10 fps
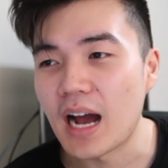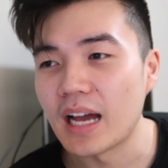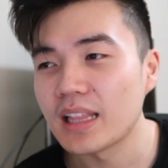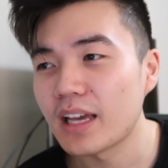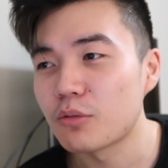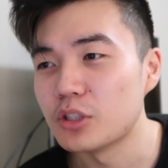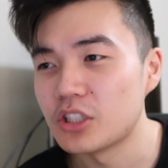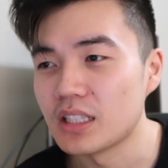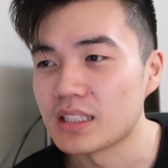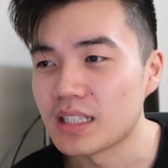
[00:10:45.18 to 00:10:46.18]
I like when
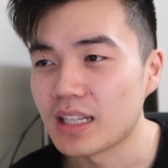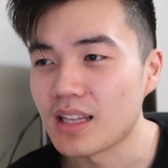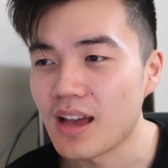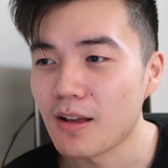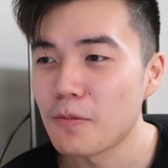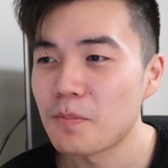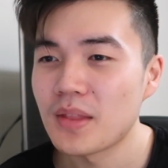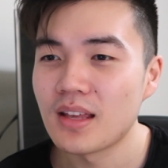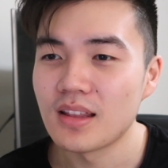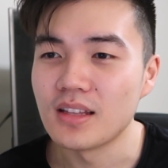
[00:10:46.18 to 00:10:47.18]
shit is like that.
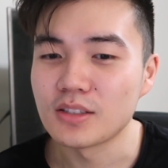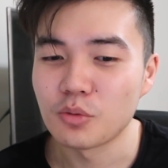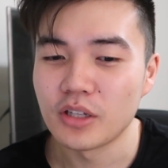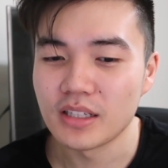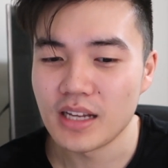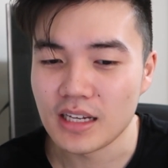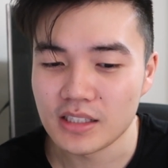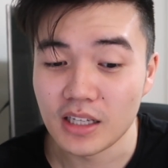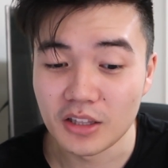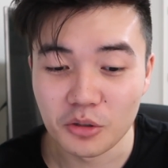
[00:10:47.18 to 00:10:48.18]
This one takes
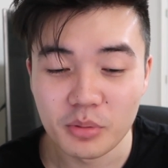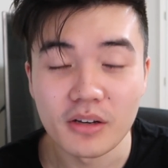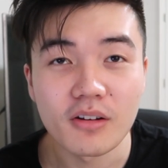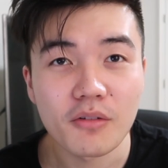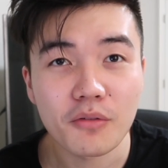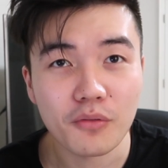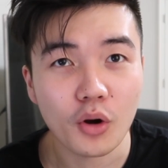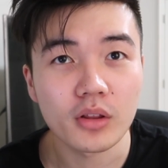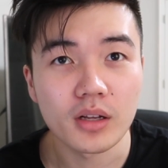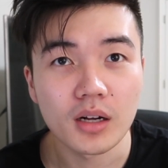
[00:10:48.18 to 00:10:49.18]
it a little bit
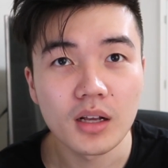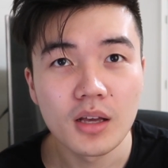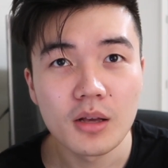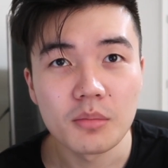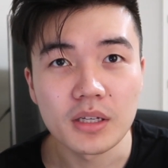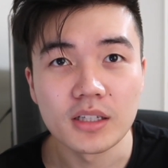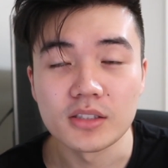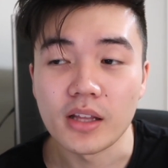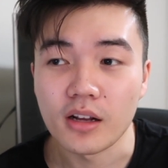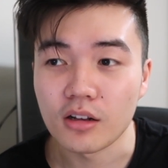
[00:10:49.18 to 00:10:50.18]
further because
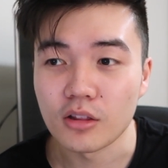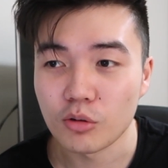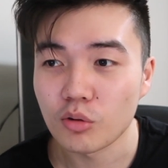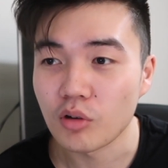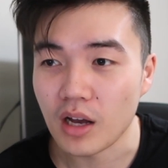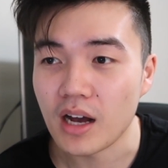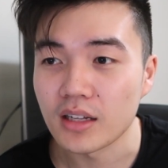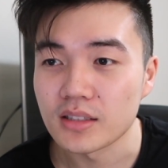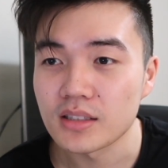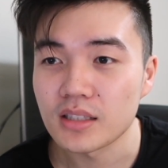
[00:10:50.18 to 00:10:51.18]
they are literal
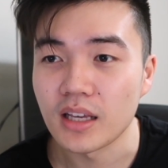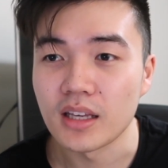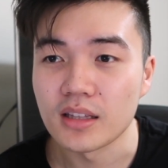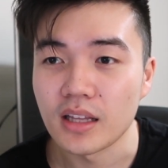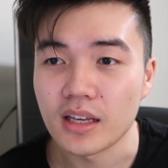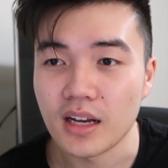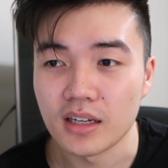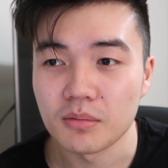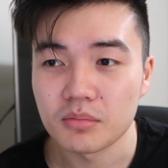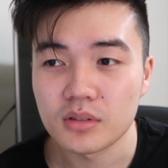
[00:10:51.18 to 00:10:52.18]
gods, and they kind
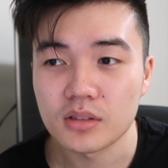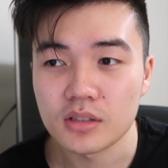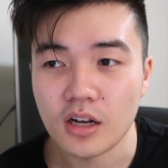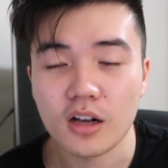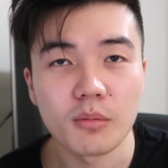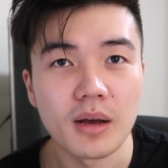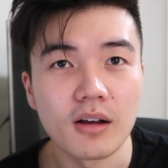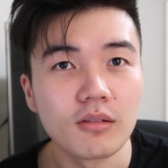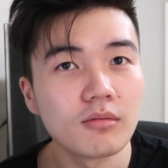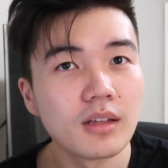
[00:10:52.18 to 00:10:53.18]
of talk
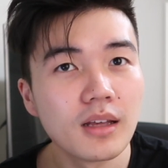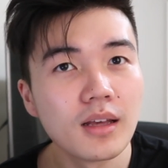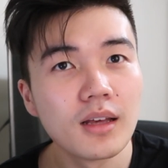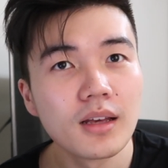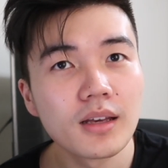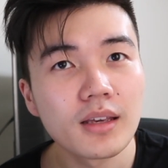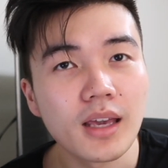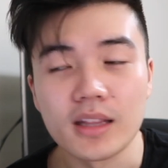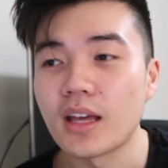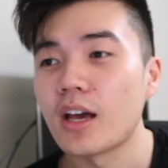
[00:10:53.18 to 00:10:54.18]
about,
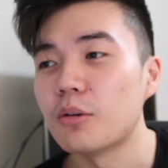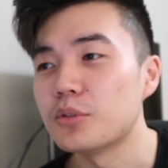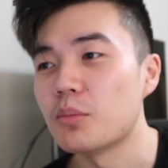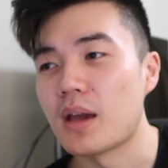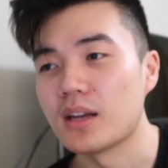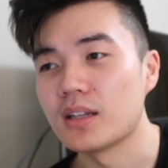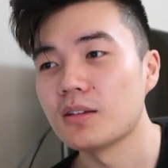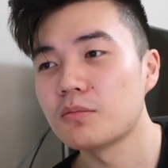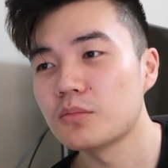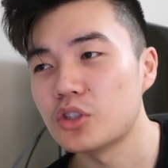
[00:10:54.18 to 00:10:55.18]
can they help humanity?
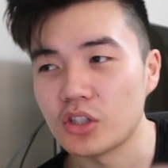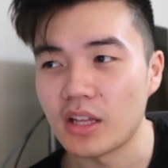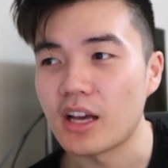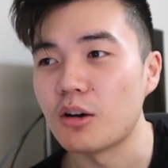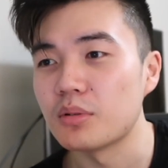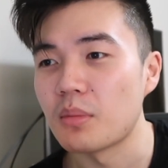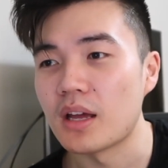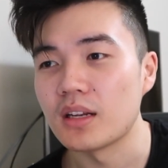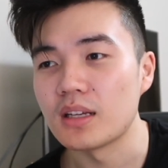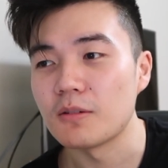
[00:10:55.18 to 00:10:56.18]
Should they help
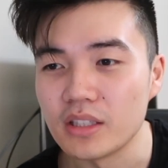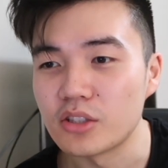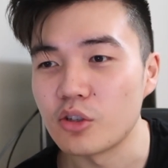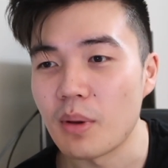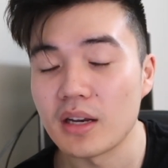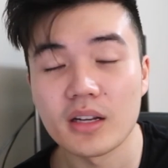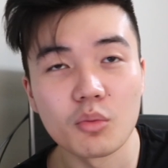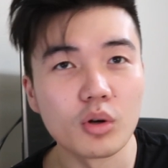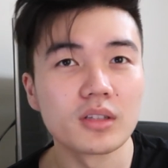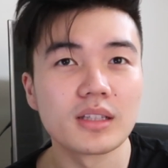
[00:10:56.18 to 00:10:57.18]
humanity? Is humanity
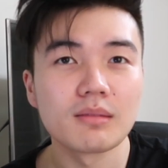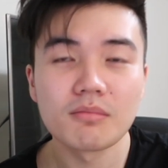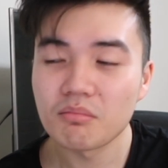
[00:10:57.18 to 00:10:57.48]
worth it?